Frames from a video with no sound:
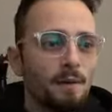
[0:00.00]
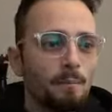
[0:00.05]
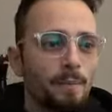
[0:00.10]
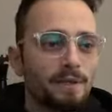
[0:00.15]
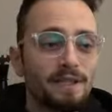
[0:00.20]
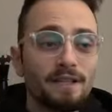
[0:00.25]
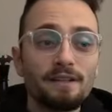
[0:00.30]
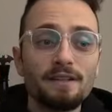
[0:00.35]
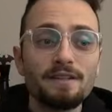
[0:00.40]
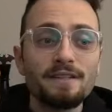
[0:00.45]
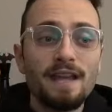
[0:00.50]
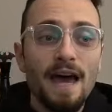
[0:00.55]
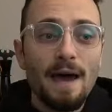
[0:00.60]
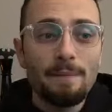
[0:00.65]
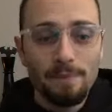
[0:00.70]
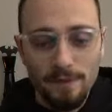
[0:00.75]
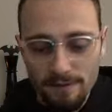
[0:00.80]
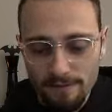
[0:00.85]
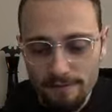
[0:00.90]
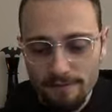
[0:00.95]
But that doesn't
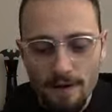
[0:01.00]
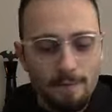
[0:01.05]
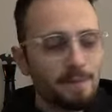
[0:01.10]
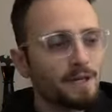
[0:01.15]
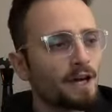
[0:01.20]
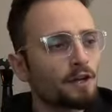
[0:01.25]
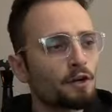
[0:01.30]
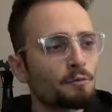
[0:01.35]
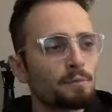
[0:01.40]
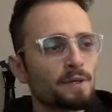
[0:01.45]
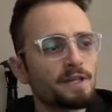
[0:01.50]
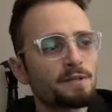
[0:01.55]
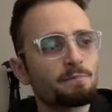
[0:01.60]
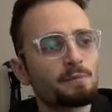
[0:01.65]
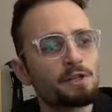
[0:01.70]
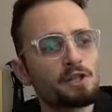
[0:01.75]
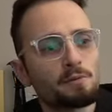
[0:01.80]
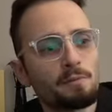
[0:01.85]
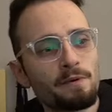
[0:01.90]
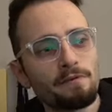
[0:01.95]
happen. Fabiano plays
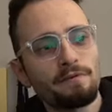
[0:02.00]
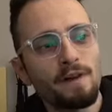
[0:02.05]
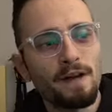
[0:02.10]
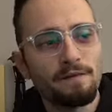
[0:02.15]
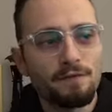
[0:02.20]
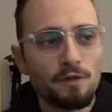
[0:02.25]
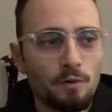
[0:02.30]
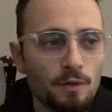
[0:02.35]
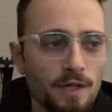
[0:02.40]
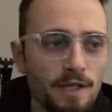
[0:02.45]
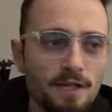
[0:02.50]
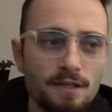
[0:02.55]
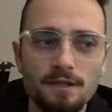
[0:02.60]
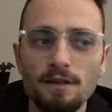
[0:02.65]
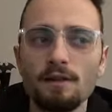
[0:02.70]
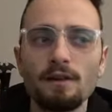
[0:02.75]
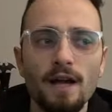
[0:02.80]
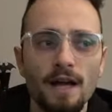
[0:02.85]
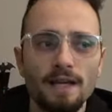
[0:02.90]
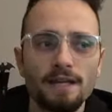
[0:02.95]
bishop f five, so he's
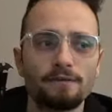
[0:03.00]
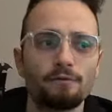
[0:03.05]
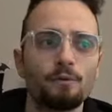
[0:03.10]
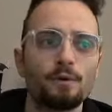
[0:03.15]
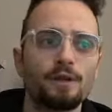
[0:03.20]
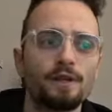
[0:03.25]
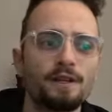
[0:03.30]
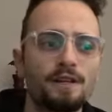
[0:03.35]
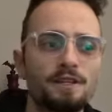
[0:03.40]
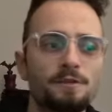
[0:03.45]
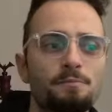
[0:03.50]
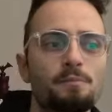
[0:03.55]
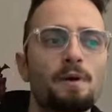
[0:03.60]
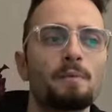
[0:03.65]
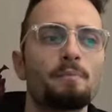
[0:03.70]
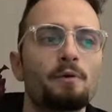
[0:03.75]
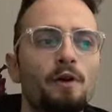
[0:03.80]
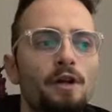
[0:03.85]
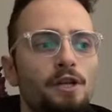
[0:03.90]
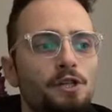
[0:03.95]
still kind of within his
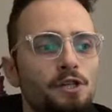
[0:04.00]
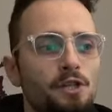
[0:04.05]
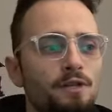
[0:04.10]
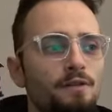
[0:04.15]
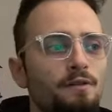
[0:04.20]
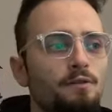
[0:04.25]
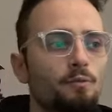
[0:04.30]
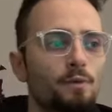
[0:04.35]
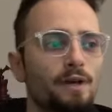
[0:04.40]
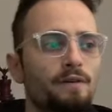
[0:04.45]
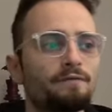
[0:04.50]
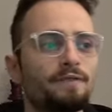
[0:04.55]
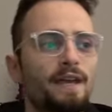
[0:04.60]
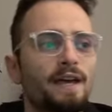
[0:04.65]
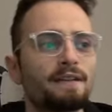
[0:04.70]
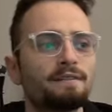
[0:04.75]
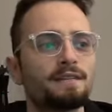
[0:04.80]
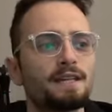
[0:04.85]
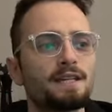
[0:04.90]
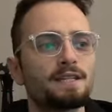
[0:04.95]
preparation. We have
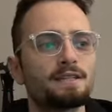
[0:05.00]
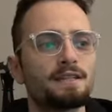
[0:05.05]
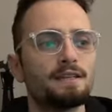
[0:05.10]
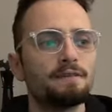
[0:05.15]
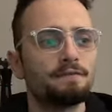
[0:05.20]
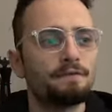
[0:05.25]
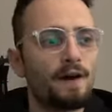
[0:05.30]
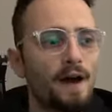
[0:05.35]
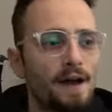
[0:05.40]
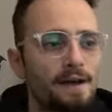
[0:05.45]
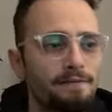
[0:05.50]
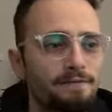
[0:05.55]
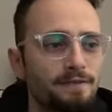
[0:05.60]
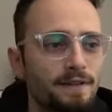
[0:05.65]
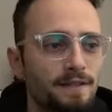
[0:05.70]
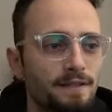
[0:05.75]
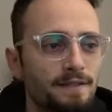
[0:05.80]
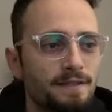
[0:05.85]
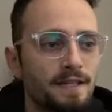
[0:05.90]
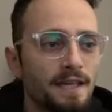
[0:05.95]
knight takes e five,
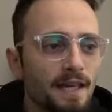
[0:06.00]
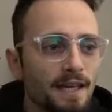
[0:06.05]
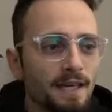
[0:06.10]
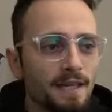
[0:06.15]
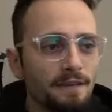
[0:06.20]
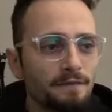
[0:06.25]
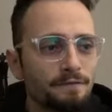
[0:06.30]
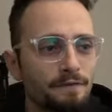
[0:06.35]
d e